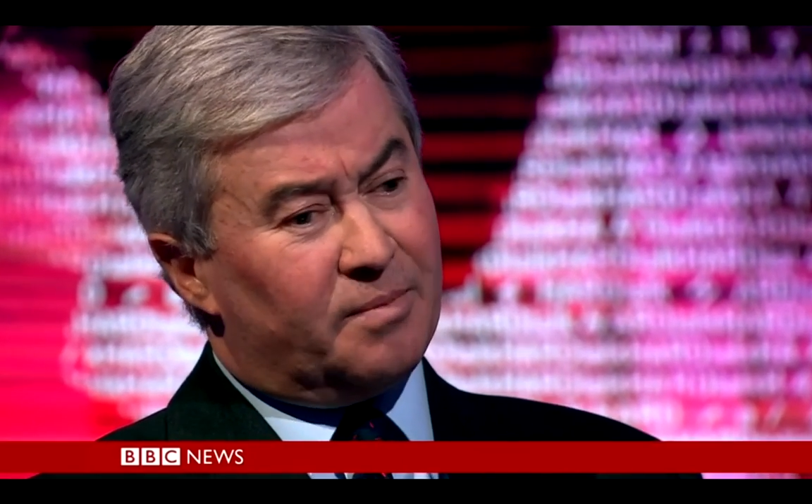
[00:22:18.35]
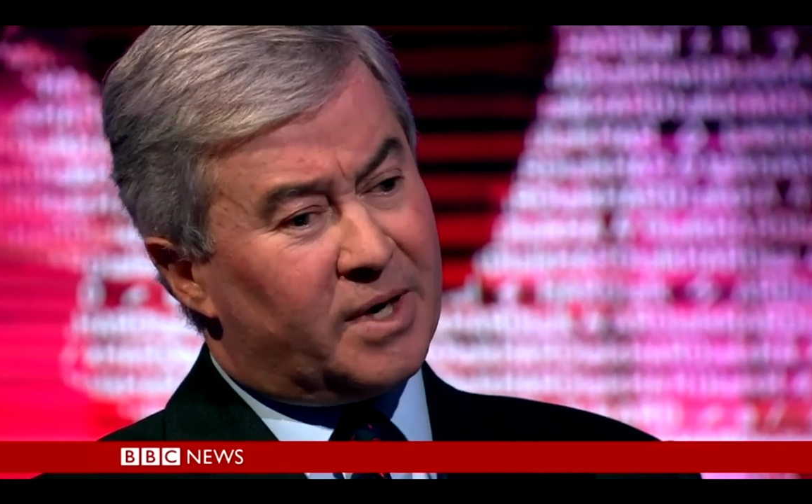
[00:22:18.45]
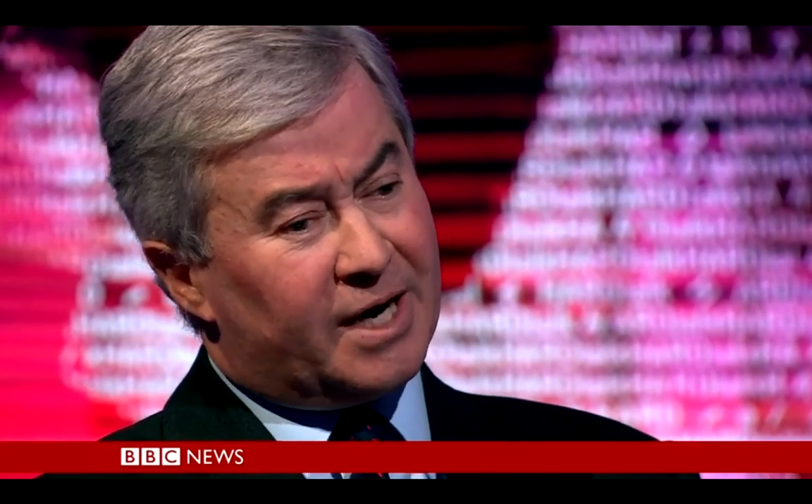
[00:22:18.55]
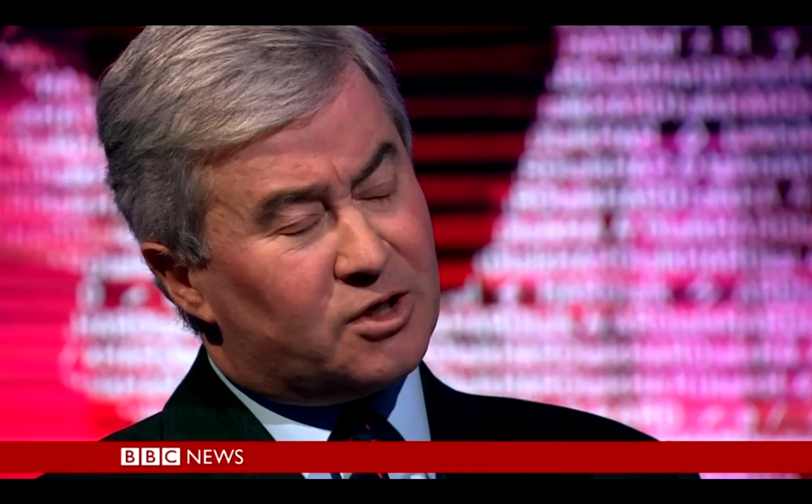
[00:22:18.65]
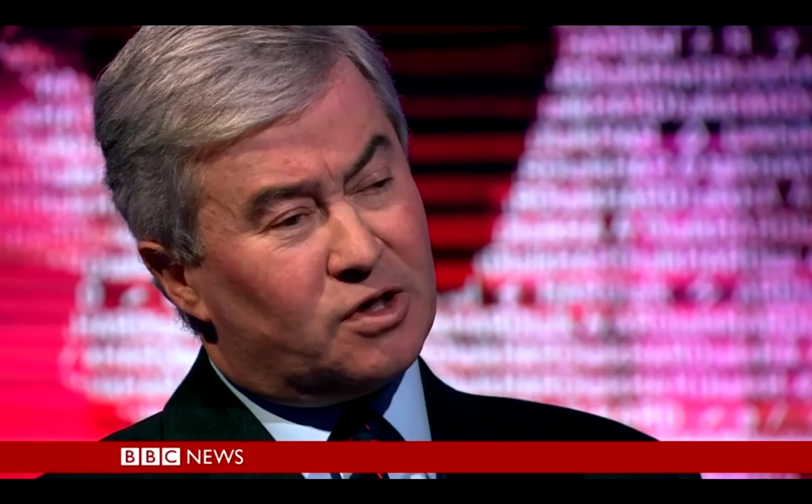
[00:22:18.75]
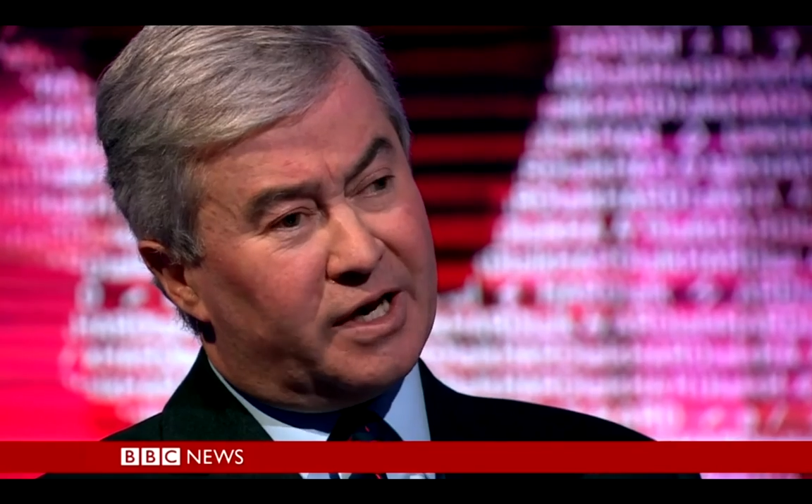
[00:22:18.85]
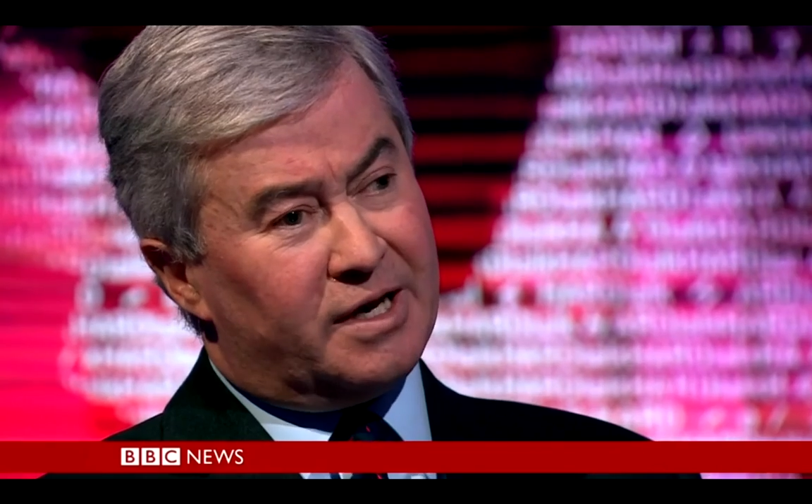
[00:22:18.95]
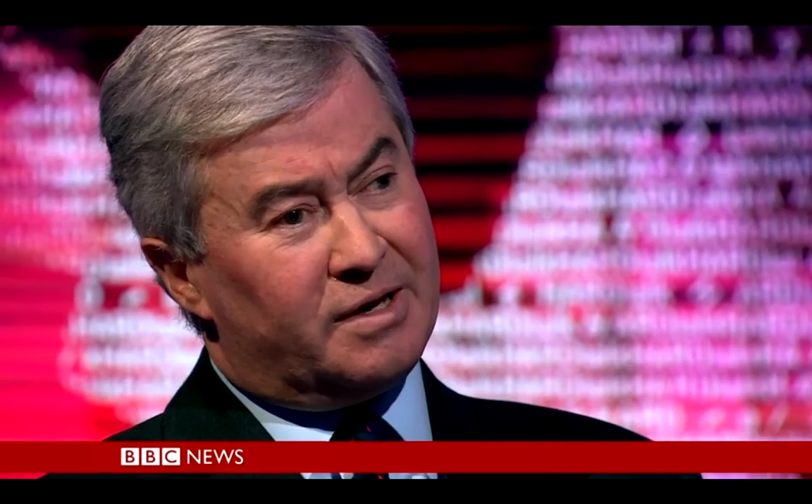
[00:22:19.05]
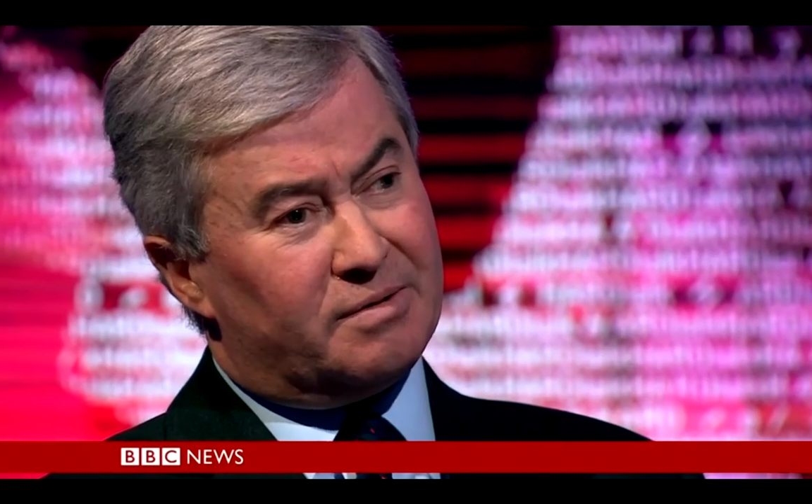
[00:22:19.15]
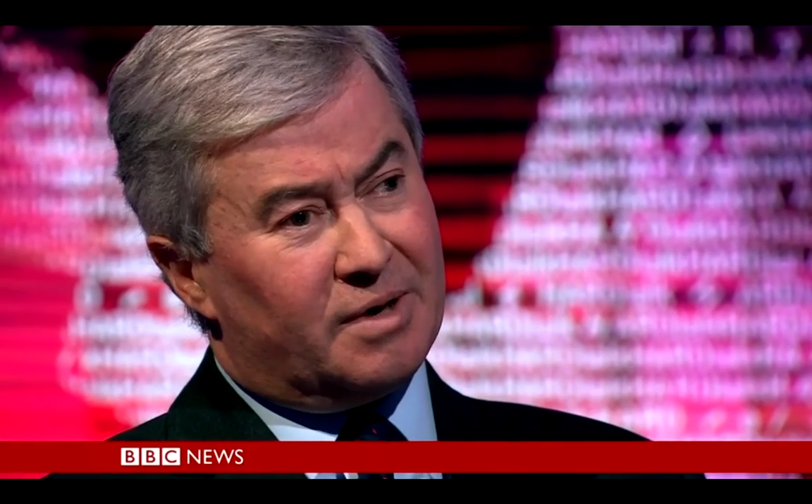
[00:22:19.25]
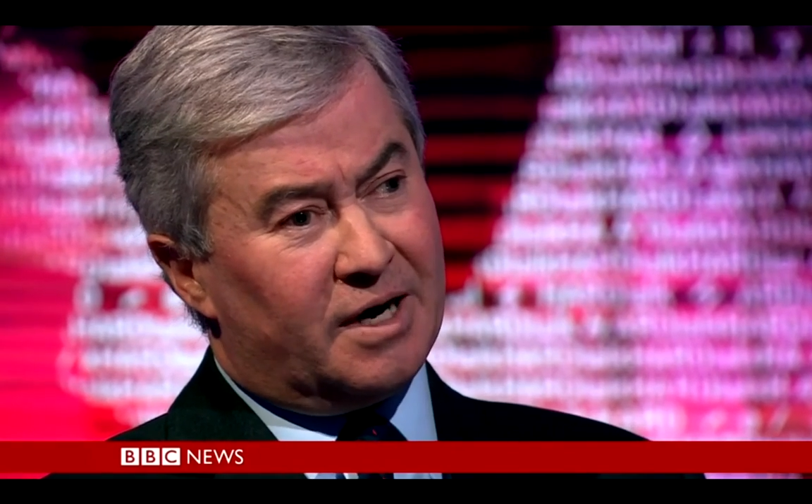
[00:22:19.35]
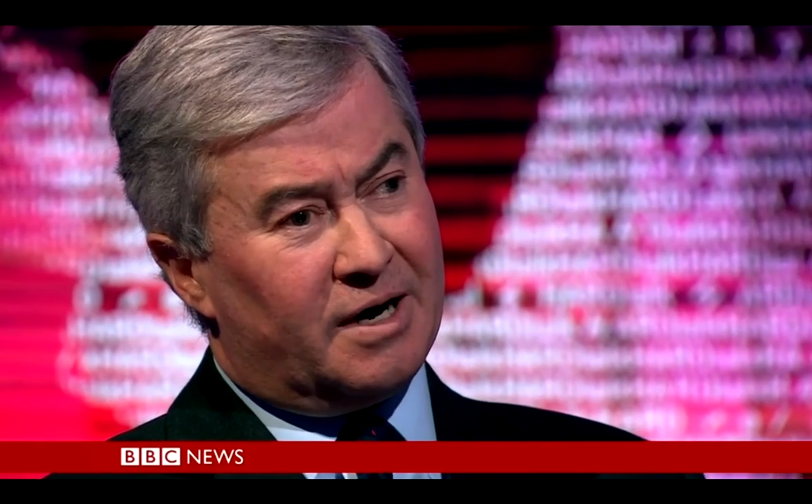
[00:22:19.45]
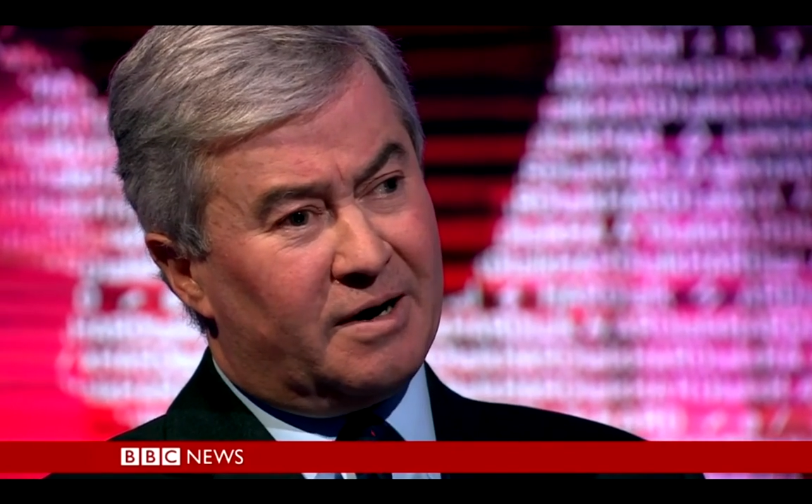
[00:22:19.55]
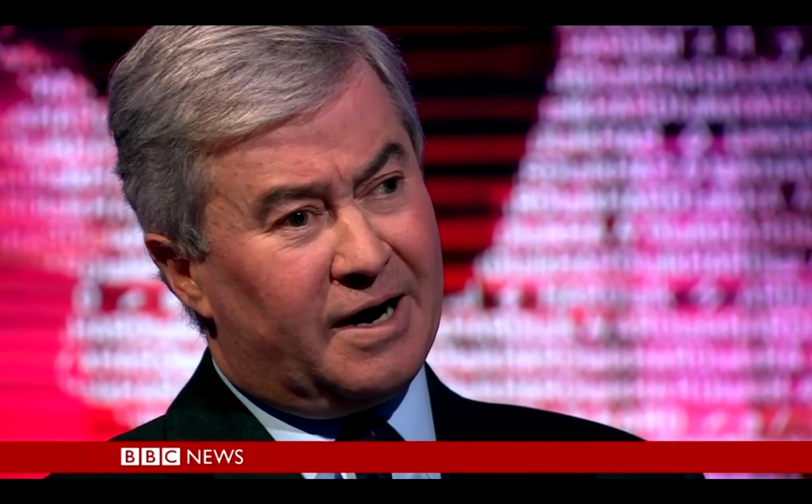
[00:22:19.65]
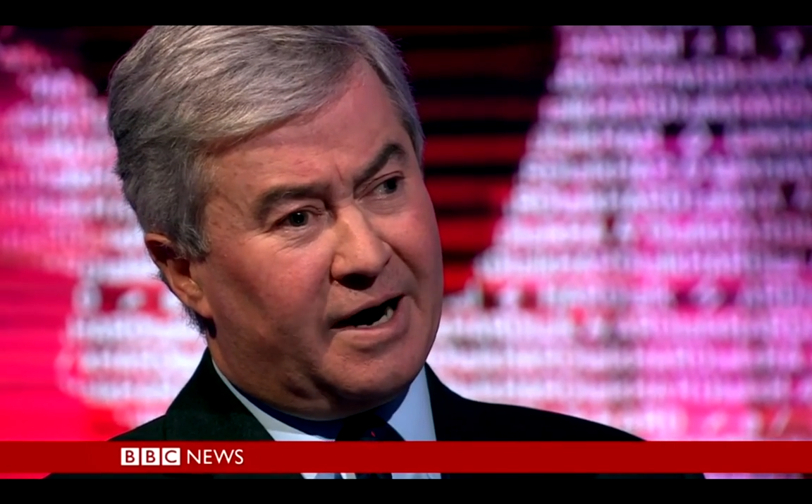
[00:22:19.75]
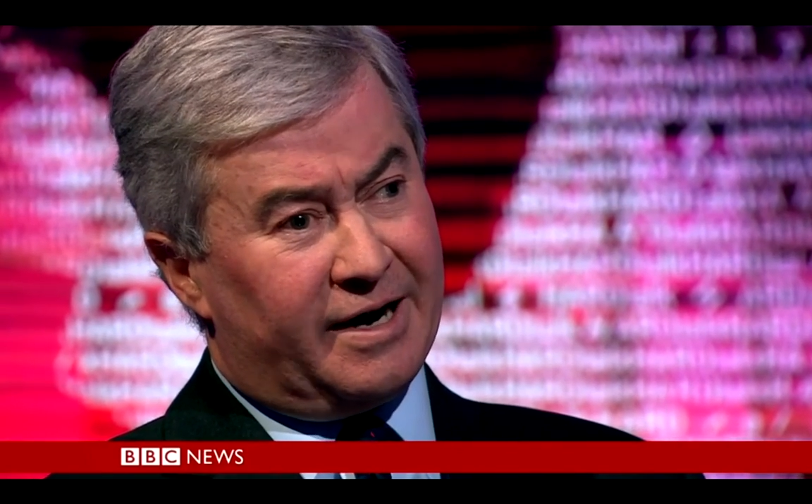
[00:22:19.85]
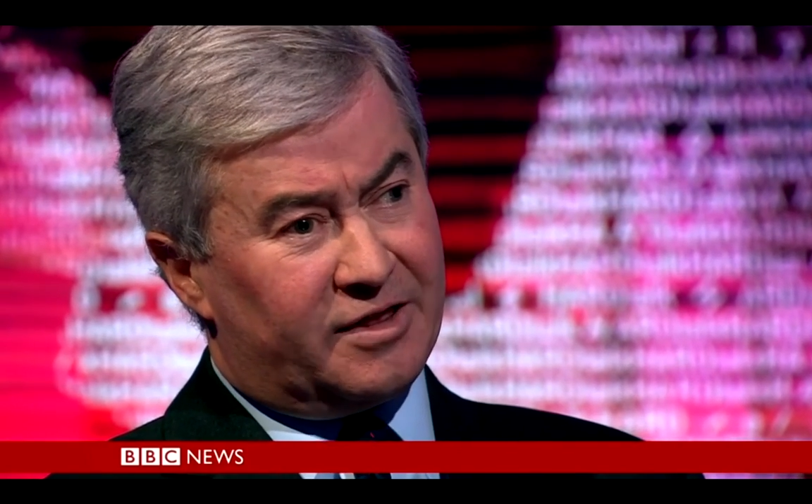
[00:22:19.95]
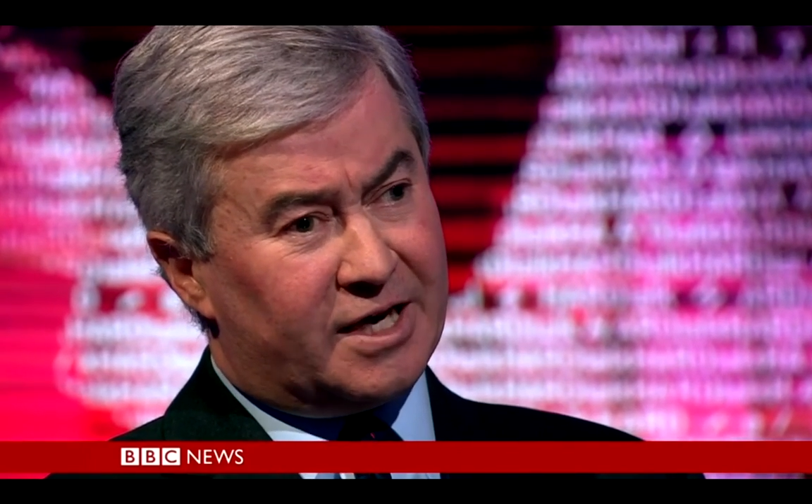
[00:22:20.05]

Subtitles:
But actually, I